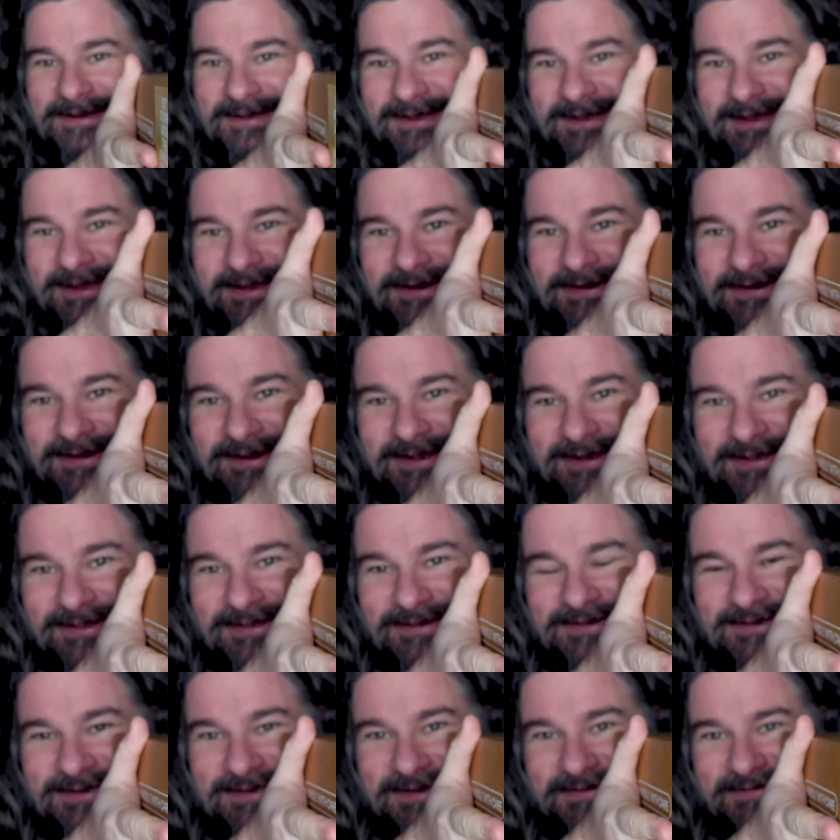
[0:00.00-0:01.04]
Get
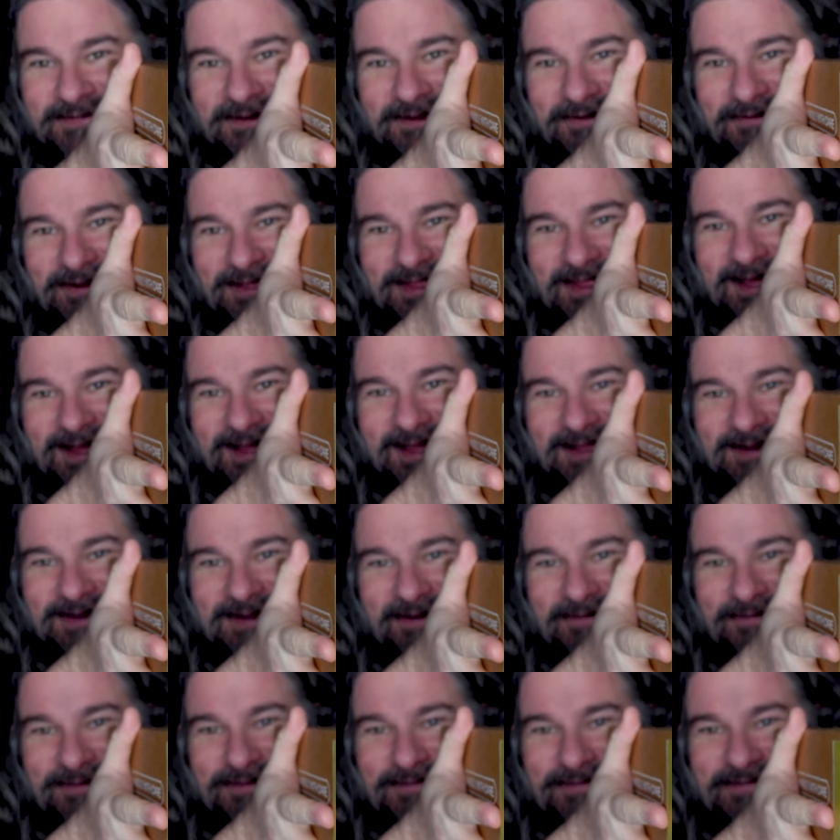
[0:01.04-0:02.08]
down, let's see if you can read that. Get
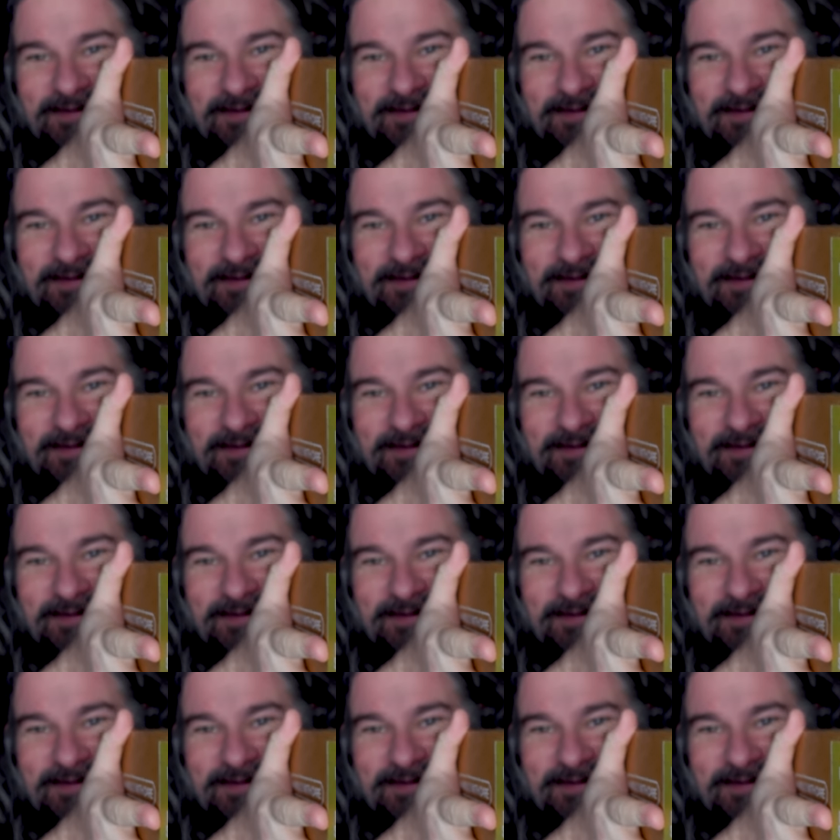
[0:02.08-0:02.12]
Down With The